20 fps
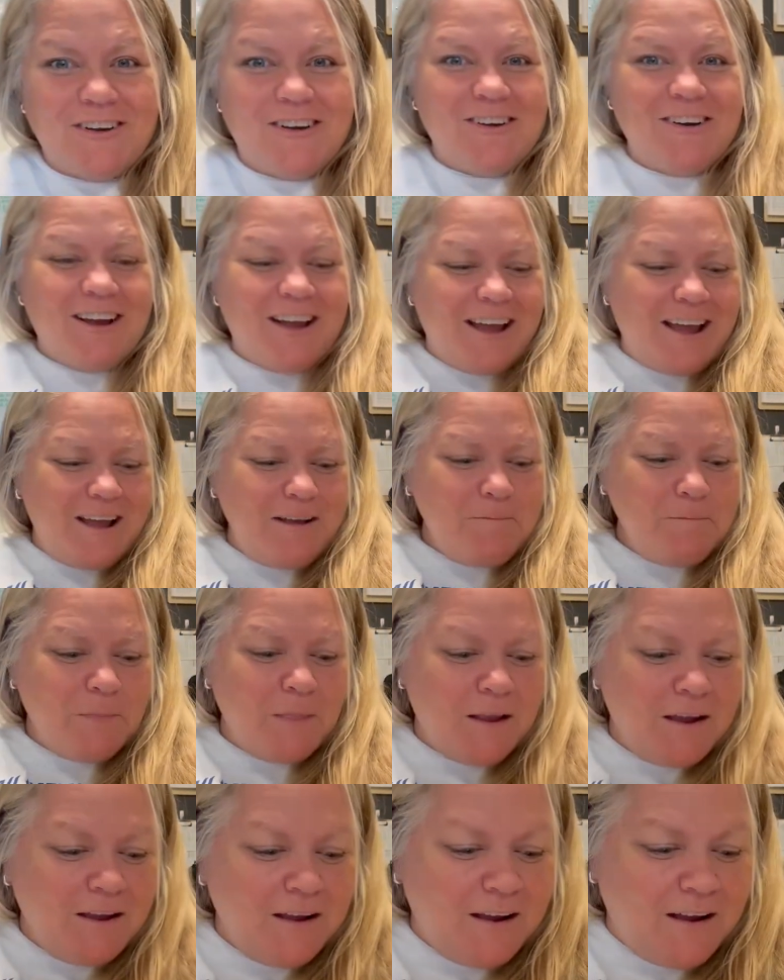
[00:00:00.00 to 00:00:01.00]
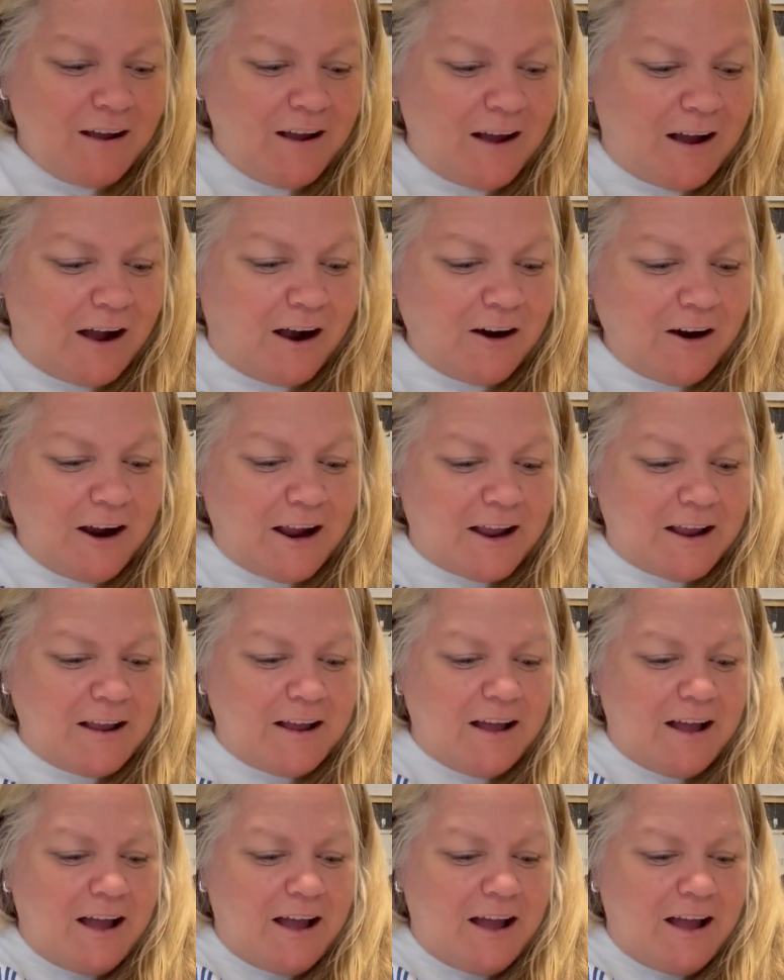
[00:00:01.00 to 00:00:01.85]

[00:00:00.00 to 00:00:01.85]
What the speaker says: okay? All right,